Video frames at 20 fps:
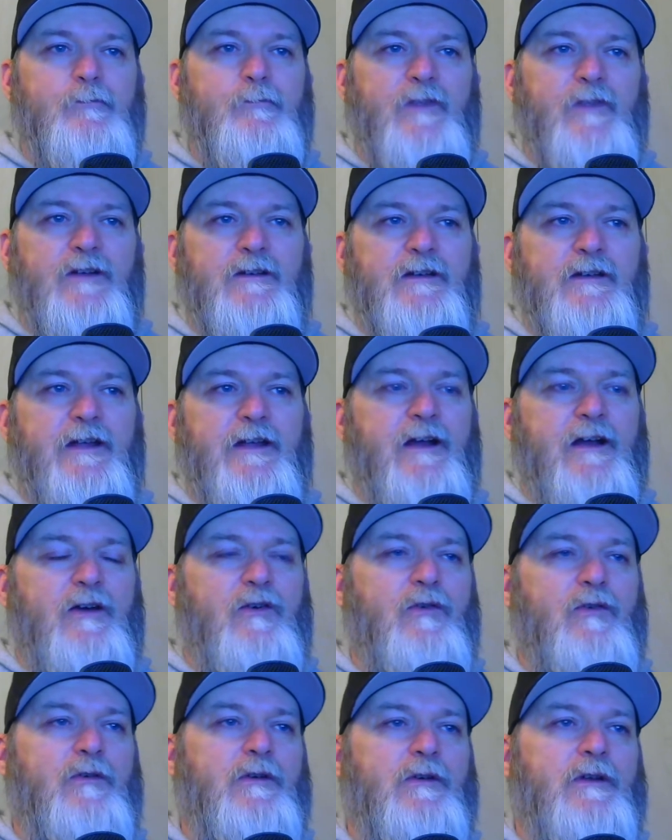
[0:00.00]

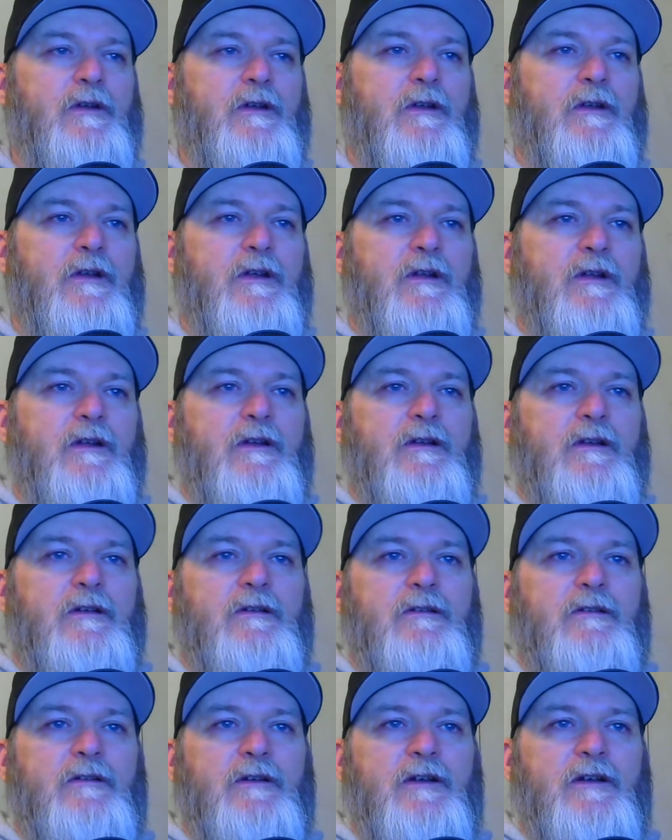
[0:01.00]
Now,
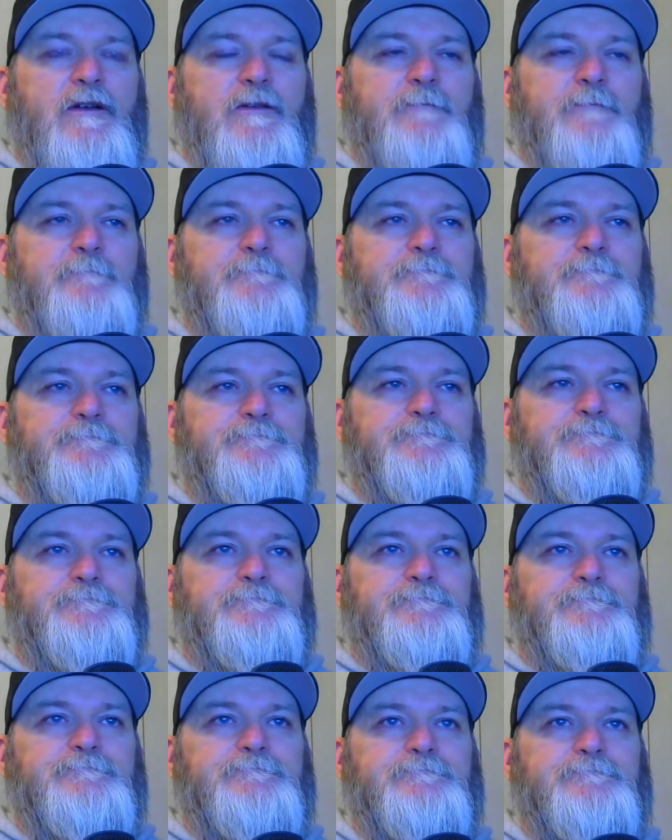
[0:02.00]
with
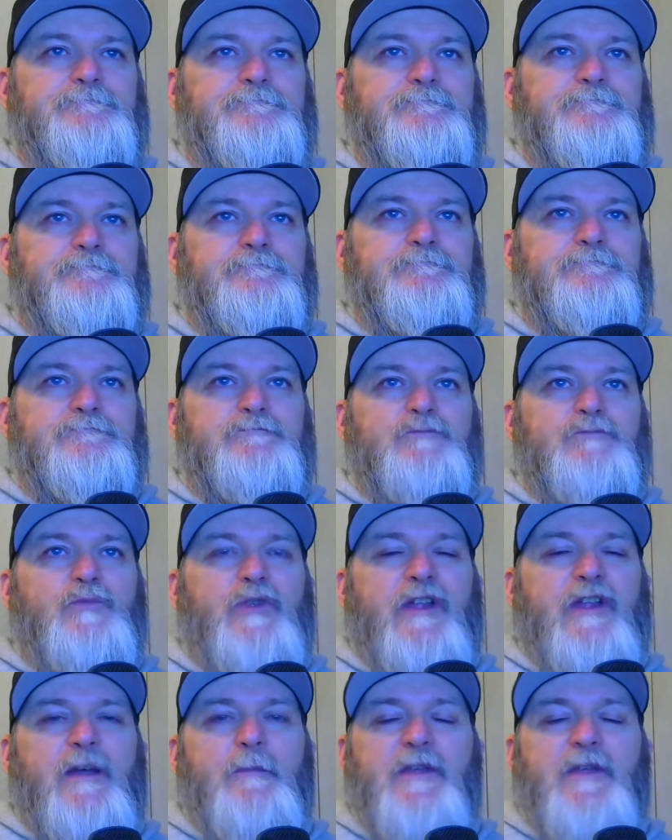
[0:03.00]

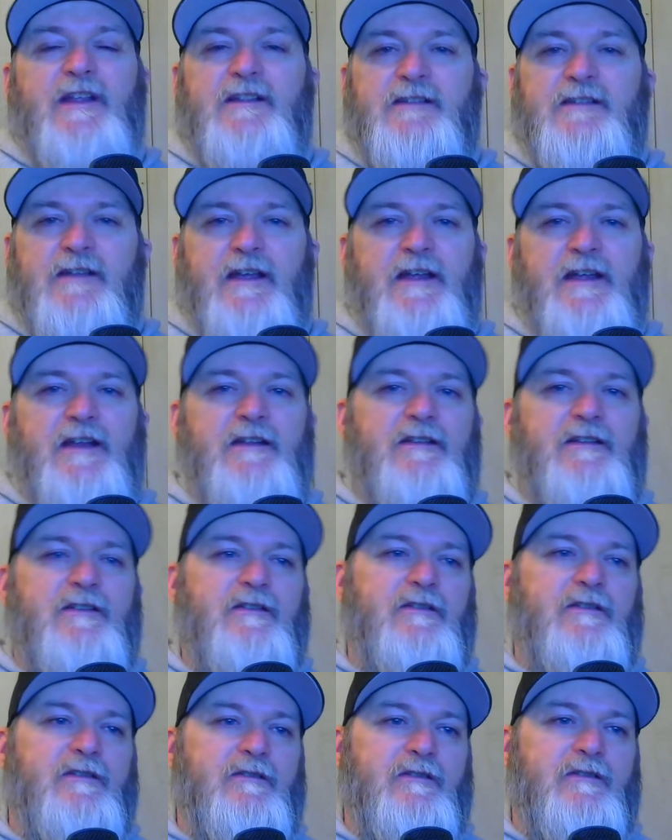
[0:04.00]
that being said,
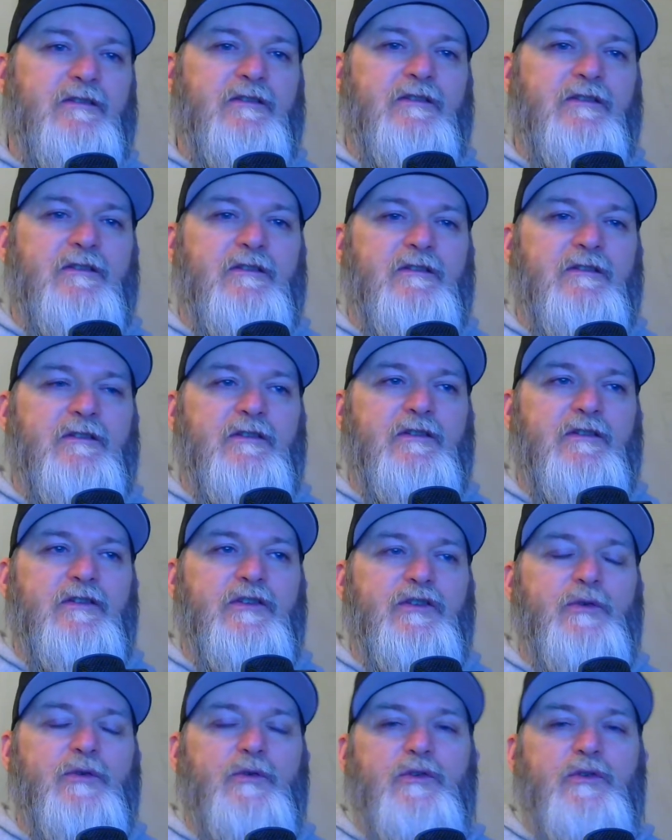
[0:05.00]

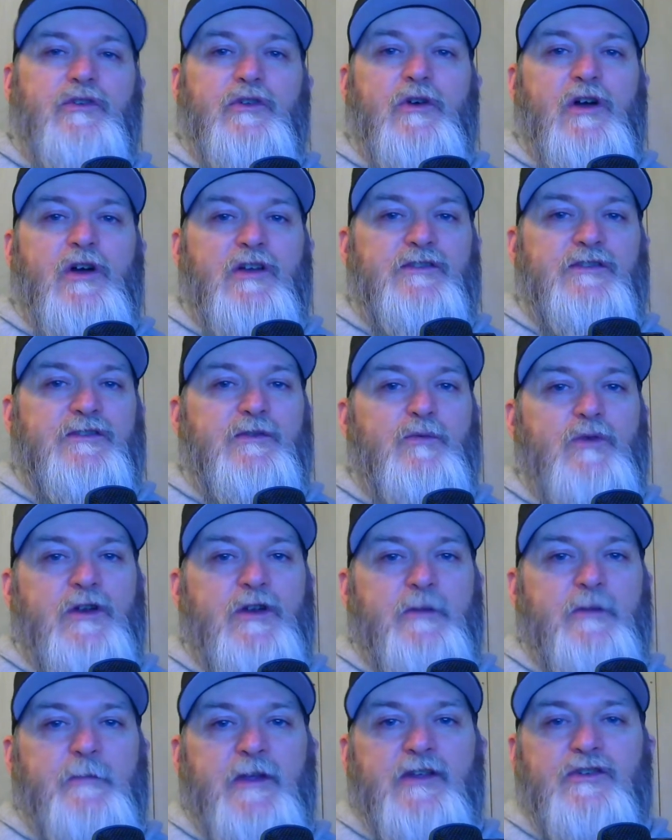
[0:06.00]
You also want
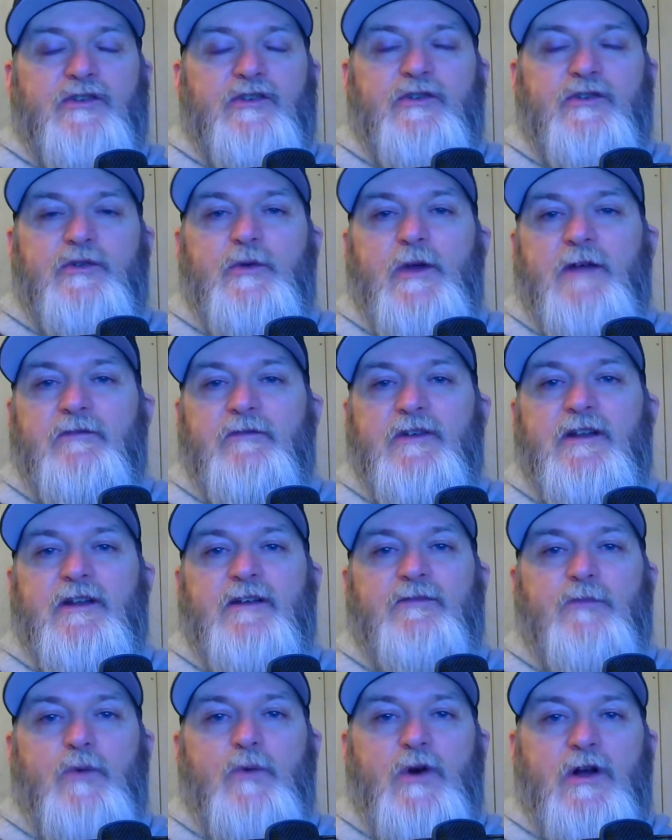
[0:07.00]
to make sure you have
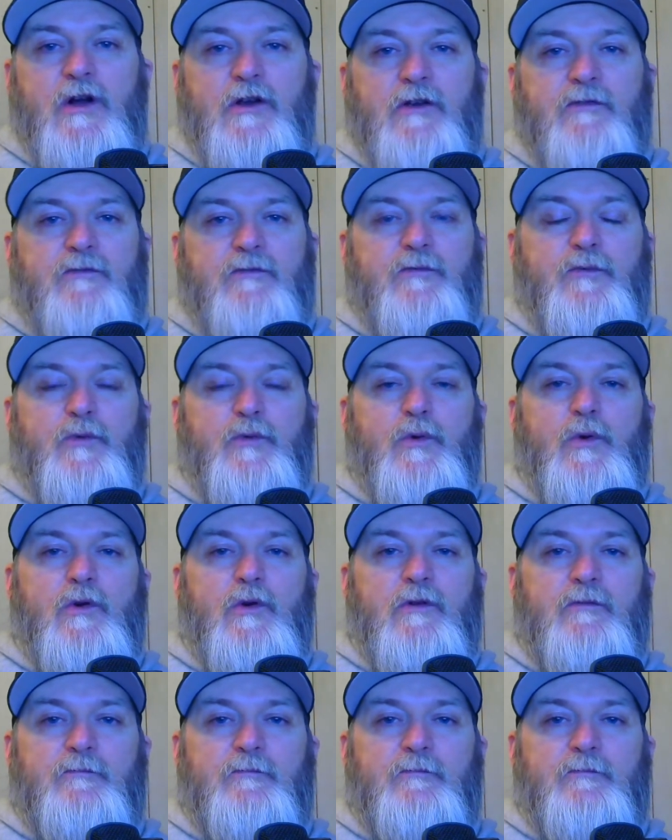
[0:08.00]
enough water for